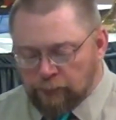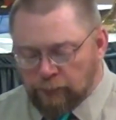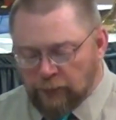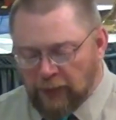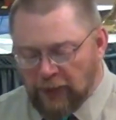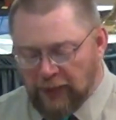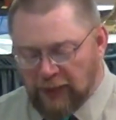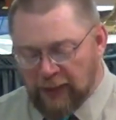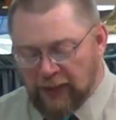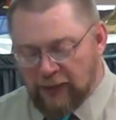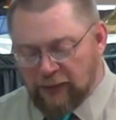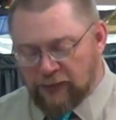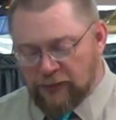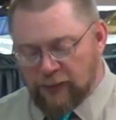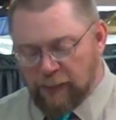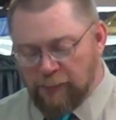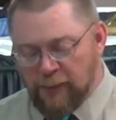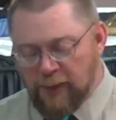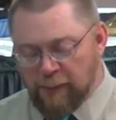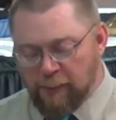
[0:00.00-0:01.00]
and against
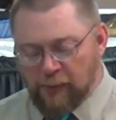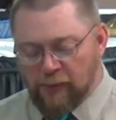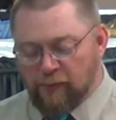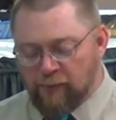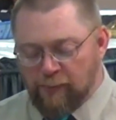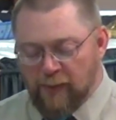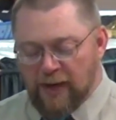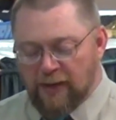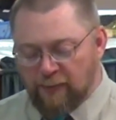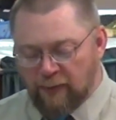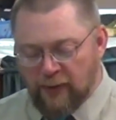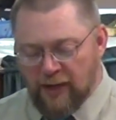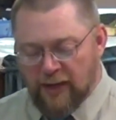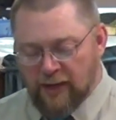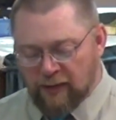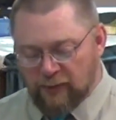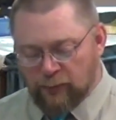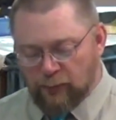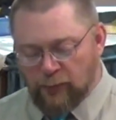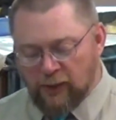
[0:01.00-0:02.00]
the people of my
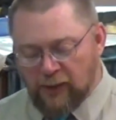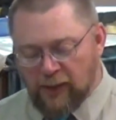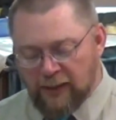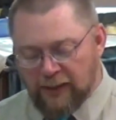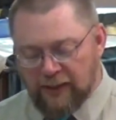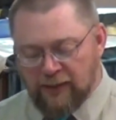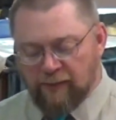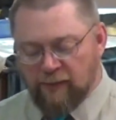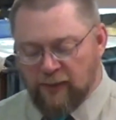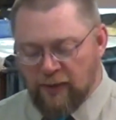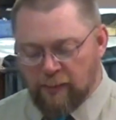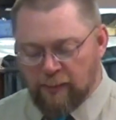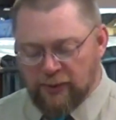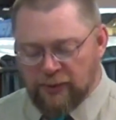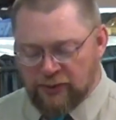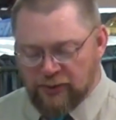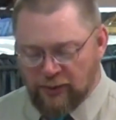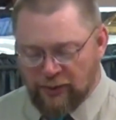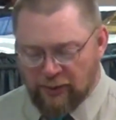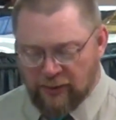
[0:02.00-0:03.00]
wrath will I give him a
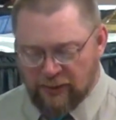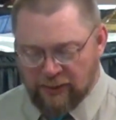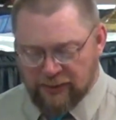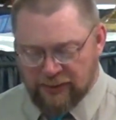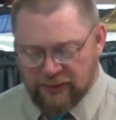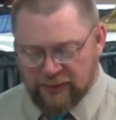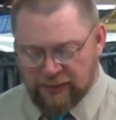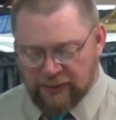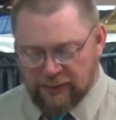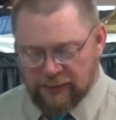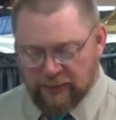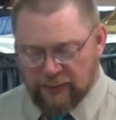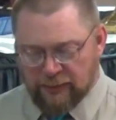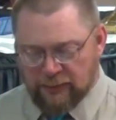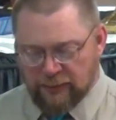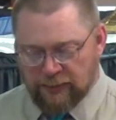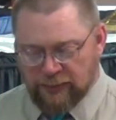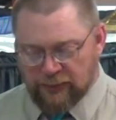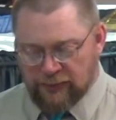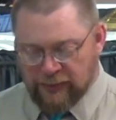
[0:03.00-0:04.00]
charge
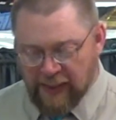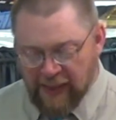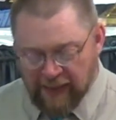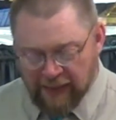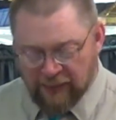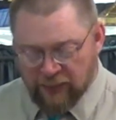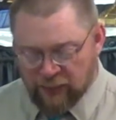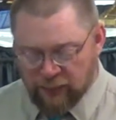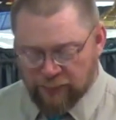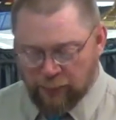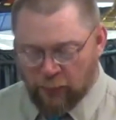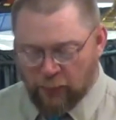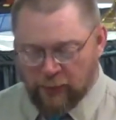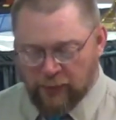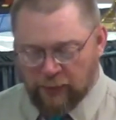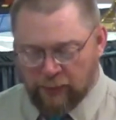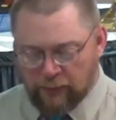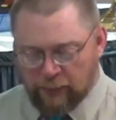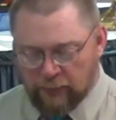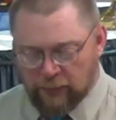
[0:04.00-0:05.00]
to take the
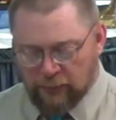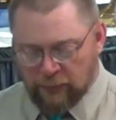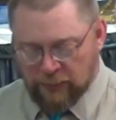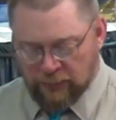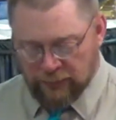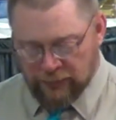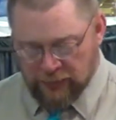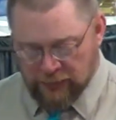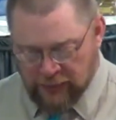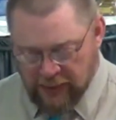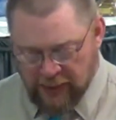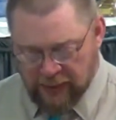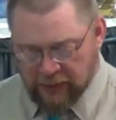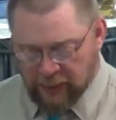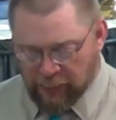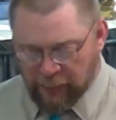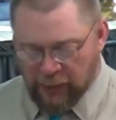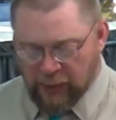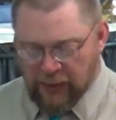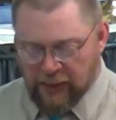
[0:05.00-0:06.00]
spoil, to take
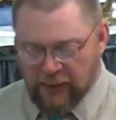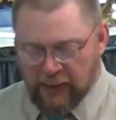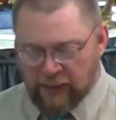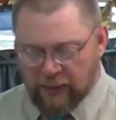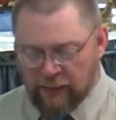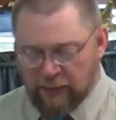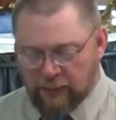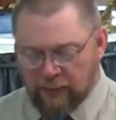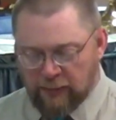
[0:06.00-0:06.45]
the prey,